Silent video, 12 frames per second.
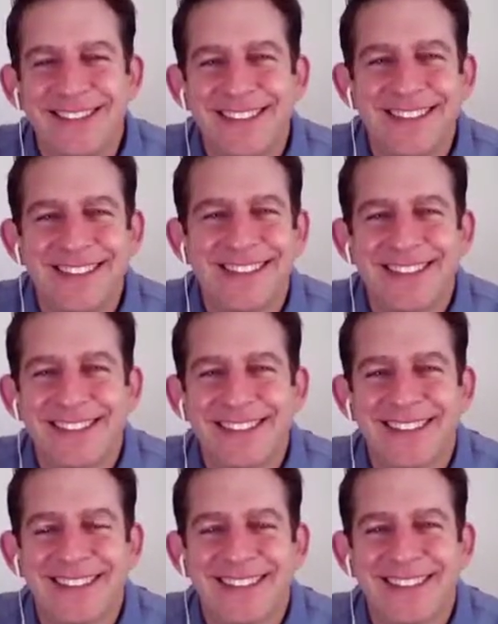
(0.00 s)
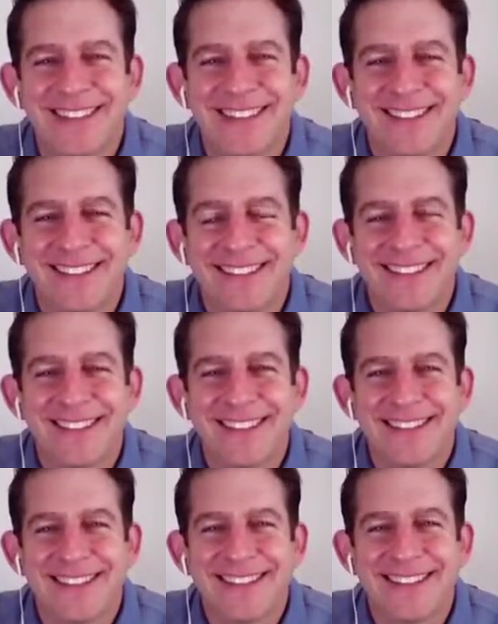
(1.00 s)

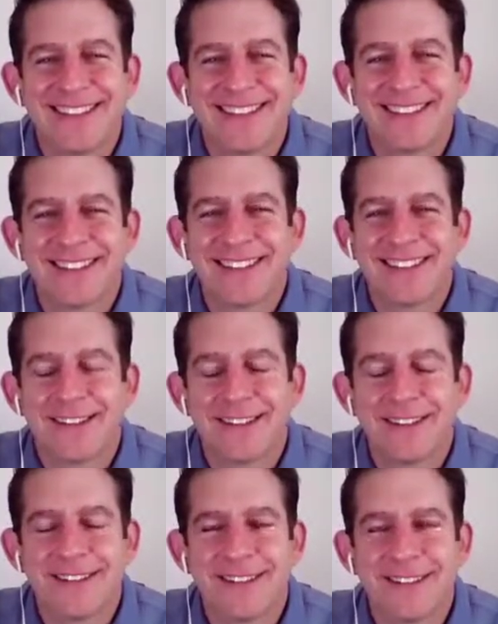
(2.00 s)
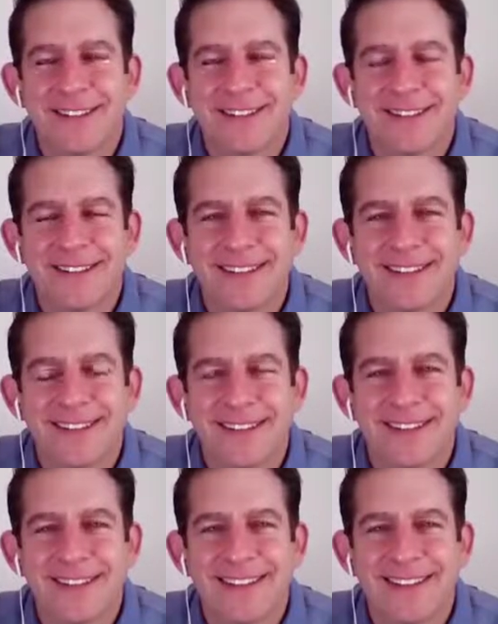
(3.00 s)

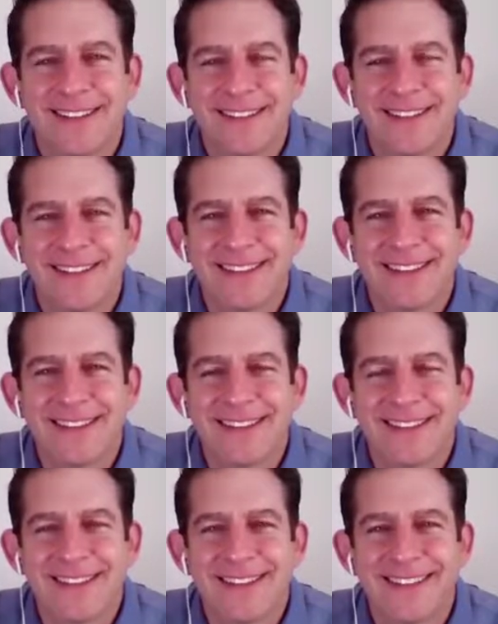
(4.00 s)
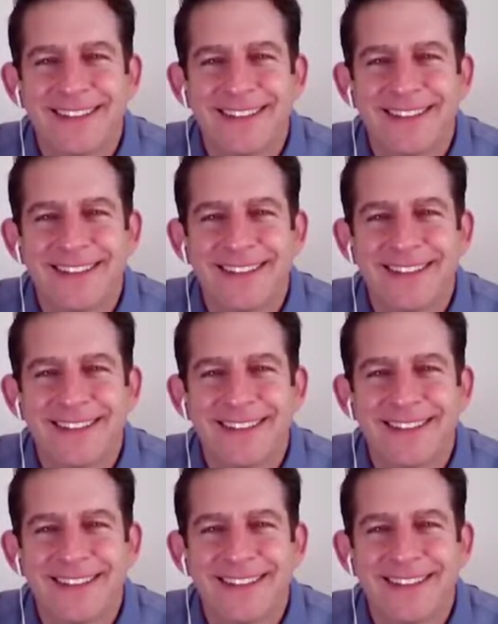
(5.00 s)
(silent)